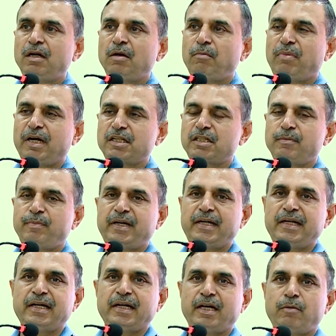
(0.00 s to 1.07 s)

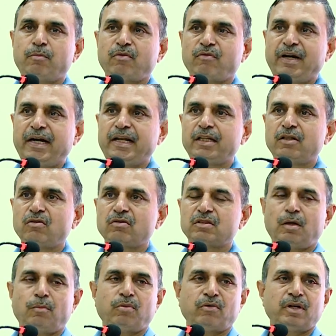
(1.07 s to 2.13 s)
participating and providing those
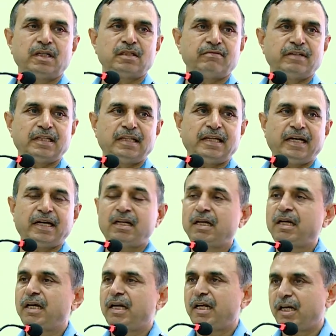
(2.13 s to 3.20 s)
components, whether they are
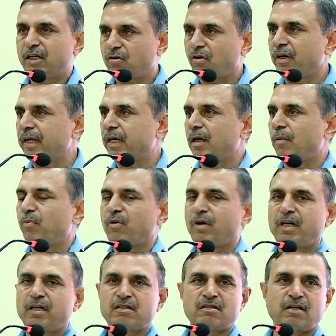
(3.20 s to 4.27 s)
electronic
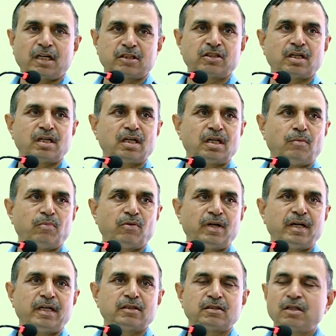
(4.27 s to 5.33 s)
components, structural
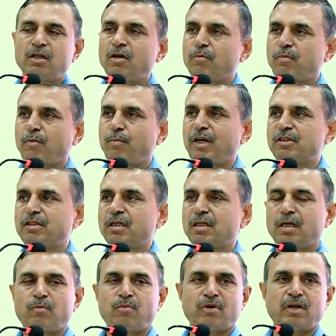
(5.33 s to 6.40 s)
components, propulsion
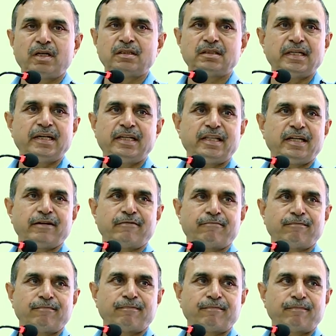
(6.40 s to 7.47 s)
components, anything.
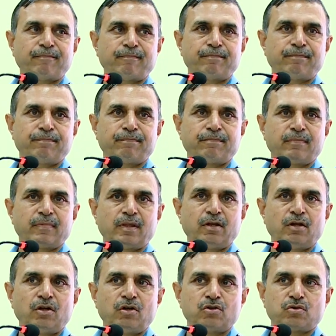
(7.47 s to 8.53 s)

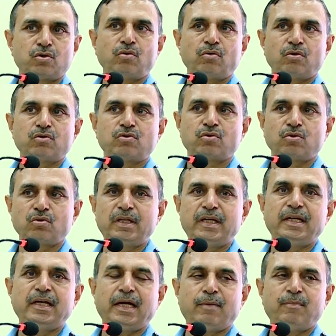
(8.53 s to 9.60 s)
So
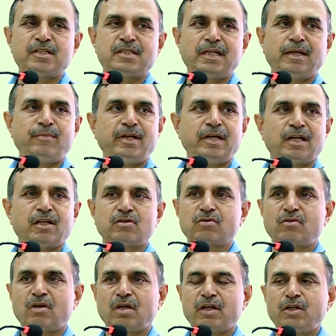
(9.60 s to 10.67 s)
the MSME has
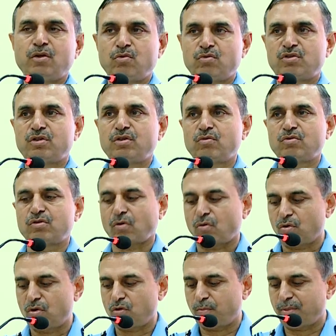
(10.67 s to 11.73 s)
got a huge
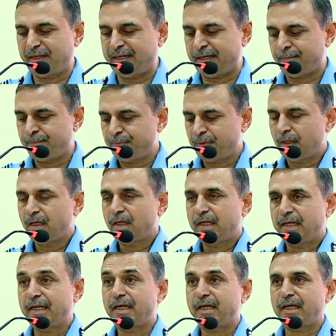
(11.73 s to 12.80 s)
role to play
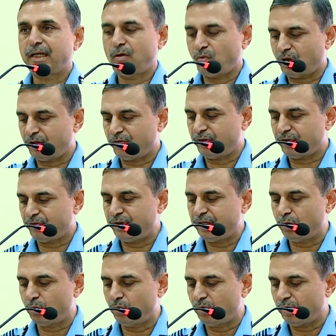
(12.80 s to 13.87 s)
in whatever we
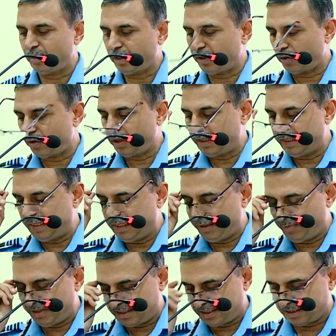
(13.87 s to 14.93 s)
do on a daily
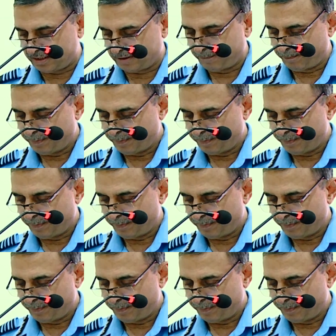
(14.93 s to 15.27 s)
basis.